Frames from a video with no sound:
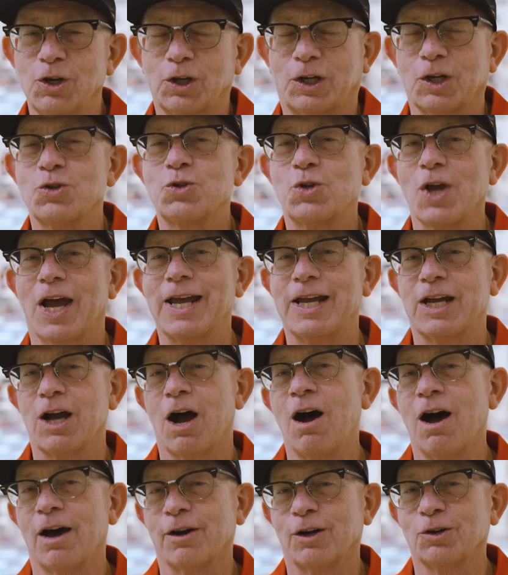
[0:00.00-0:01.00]
You could say he
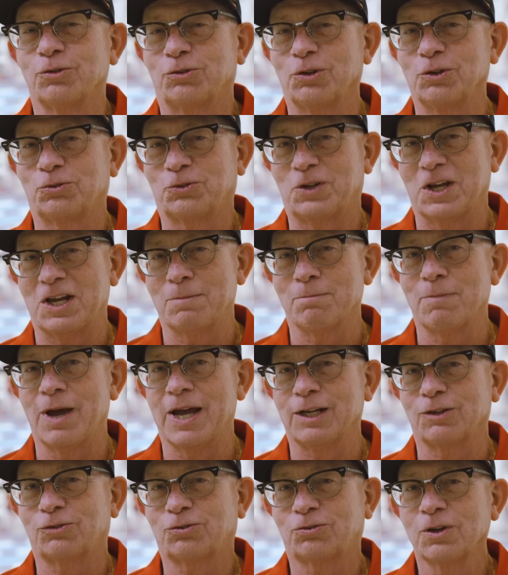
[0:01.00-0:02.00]
honors his
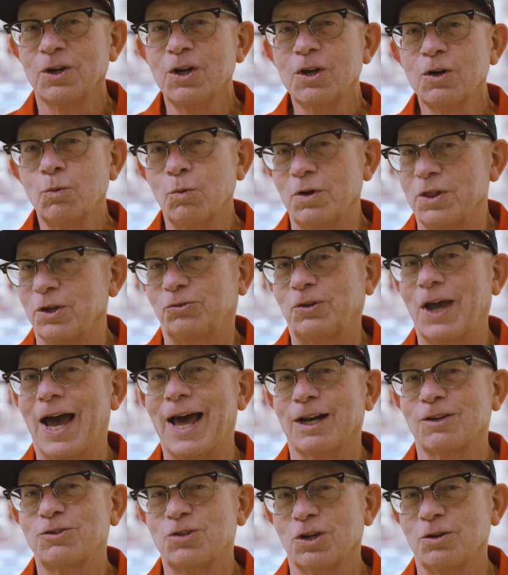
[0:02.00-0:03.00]
teammates with his
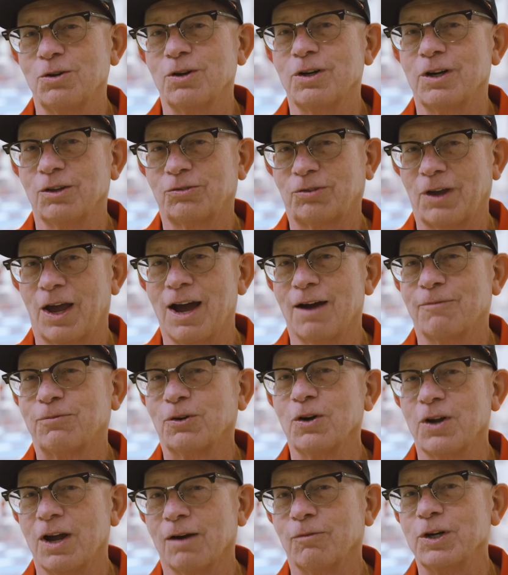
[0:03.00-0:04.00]
attitude and his
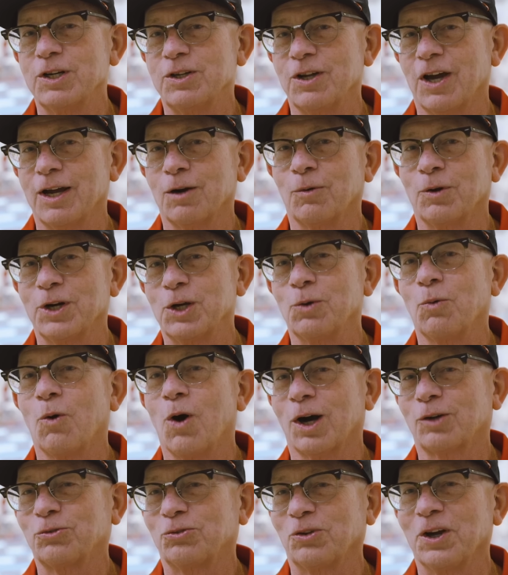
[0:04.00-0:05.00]
effort every day when he
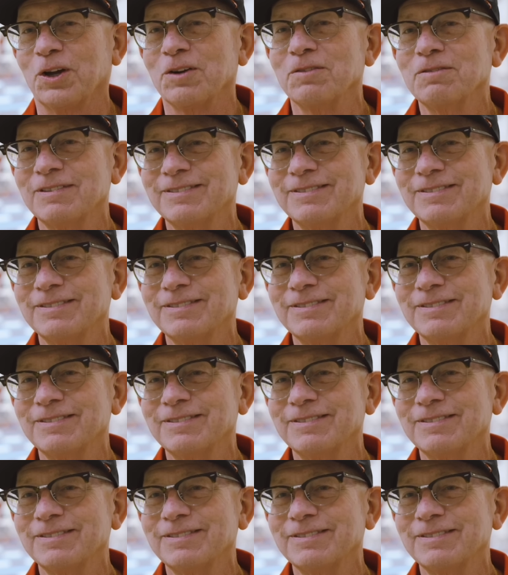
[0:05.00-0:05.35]
walks in.